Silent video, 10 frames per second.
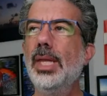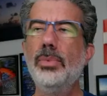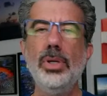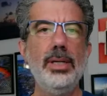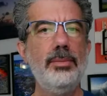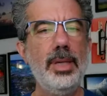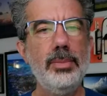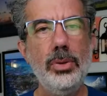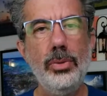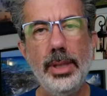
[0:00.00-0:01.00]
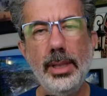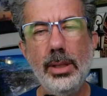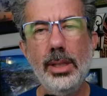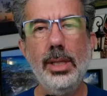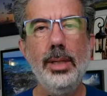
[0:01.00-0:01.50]
trying to remember who they
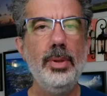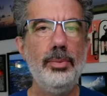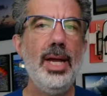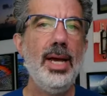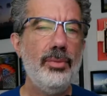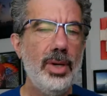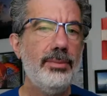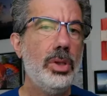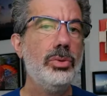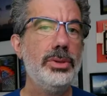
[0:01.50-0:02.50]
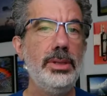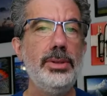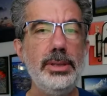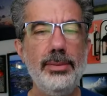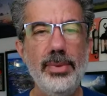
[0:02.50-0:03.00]
all are, but we have a whole
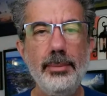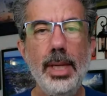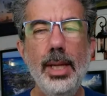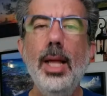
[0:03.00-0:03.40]
series of them.